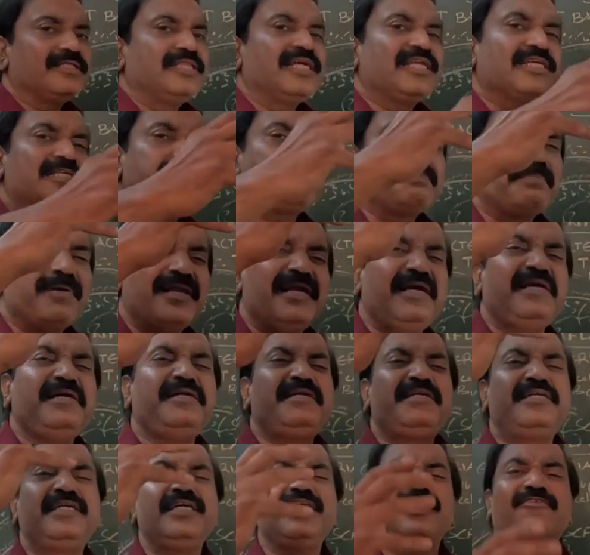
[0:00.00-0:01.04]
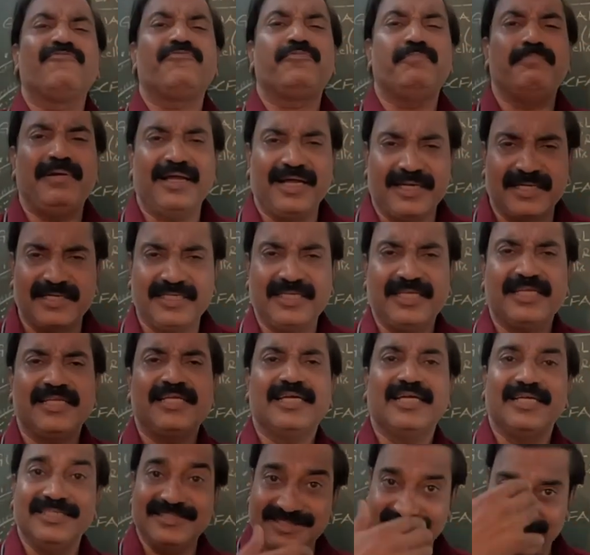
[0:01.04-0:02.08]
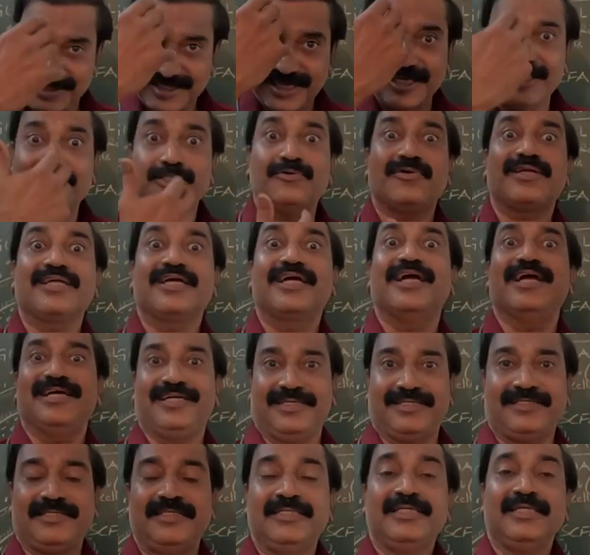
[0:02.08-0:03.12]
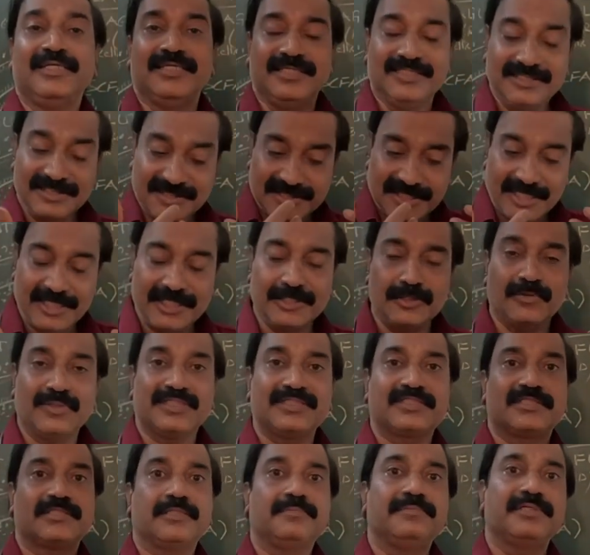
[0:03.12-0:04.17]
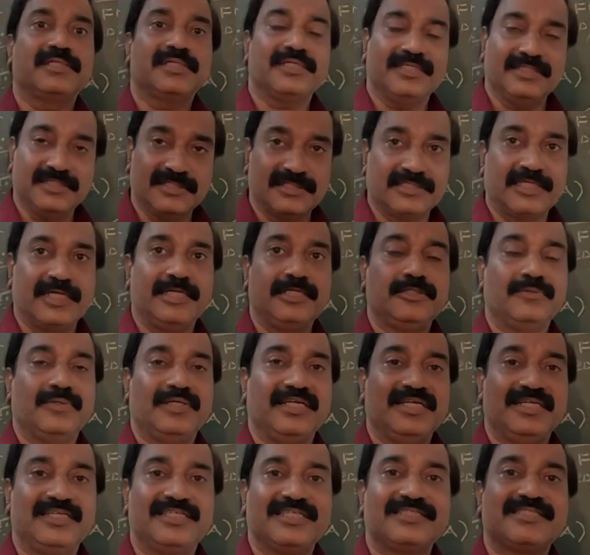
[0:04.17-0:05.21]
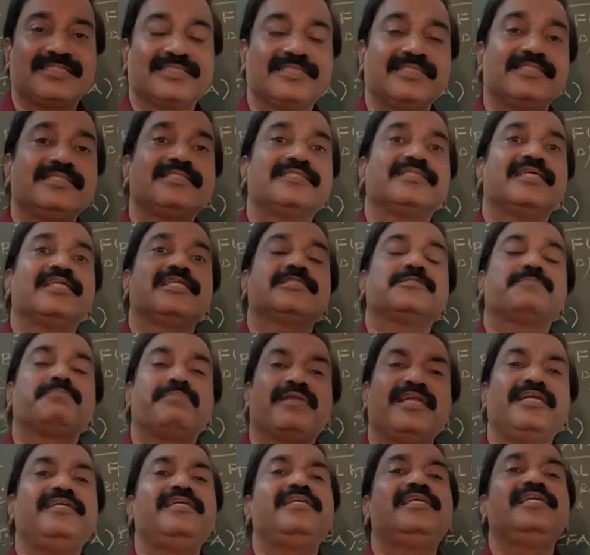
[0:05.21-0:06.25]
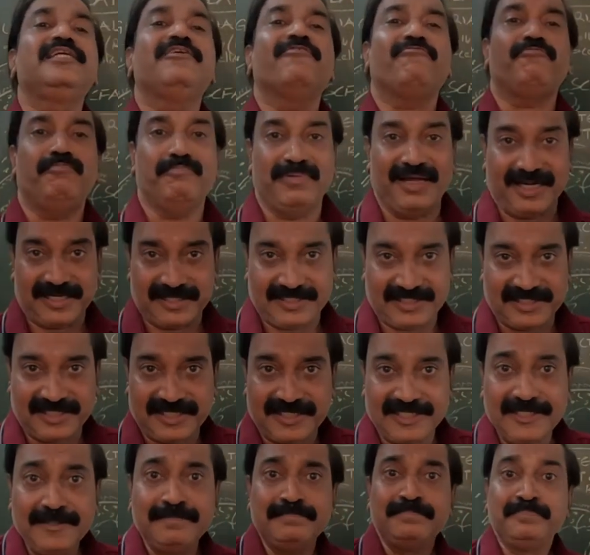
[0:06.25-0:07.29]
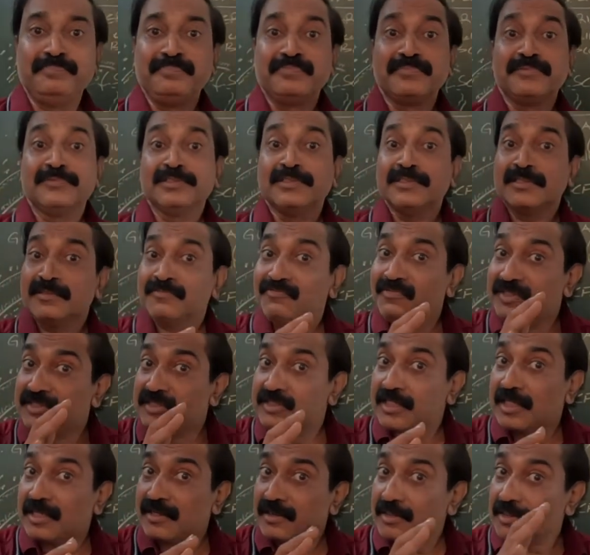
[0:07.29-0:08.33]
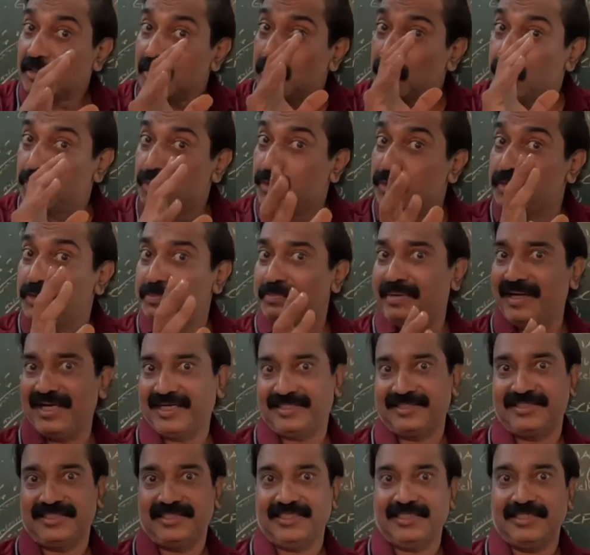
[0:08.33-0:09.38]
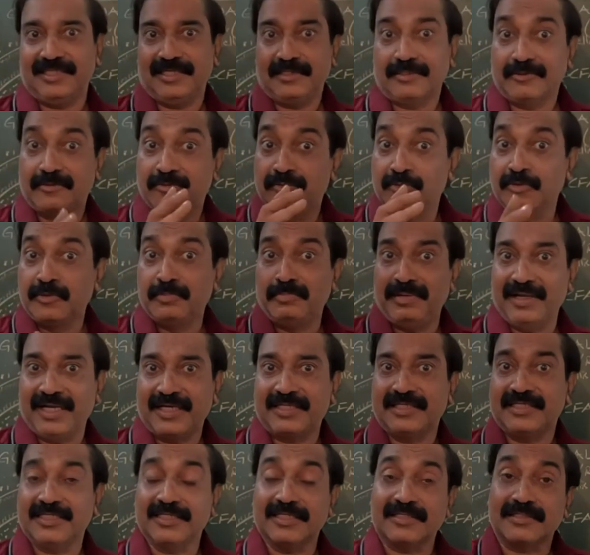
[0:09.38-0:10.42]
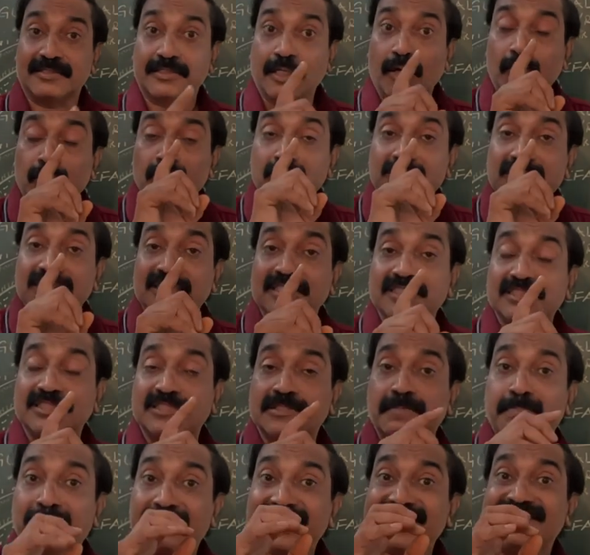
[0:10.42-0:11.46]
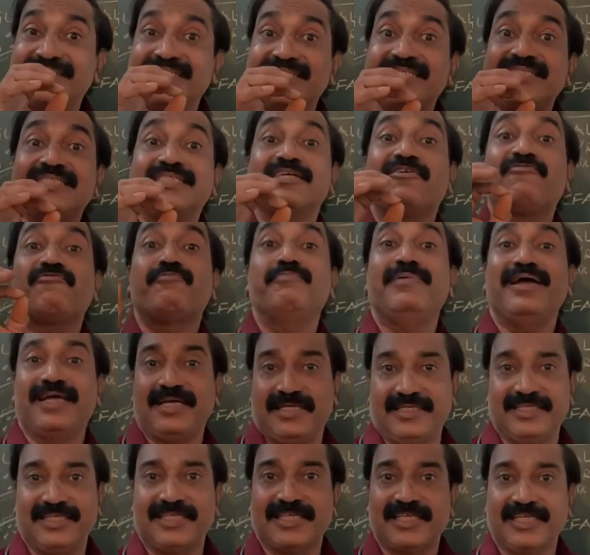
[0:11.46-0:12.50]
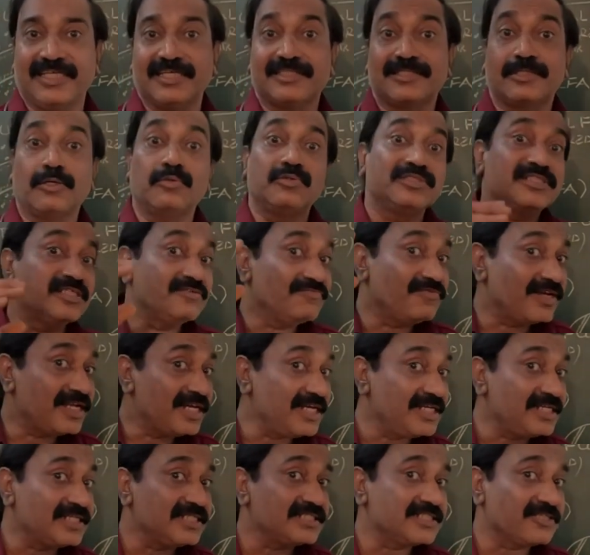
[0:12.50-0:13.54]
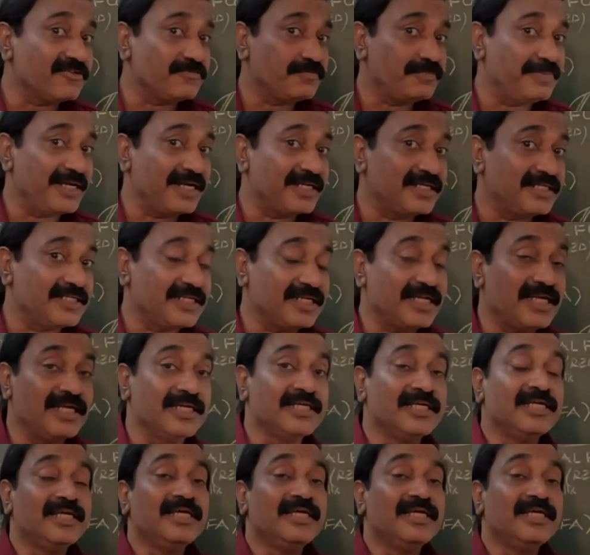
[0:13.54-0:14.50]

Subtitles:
There are plenty of bacteria inside your gut, inside your stomach, inside your intestines. There is plenty of bacteria which are good bacteria. 1,000 species of bacteria, 1,000 varieties of bacteria,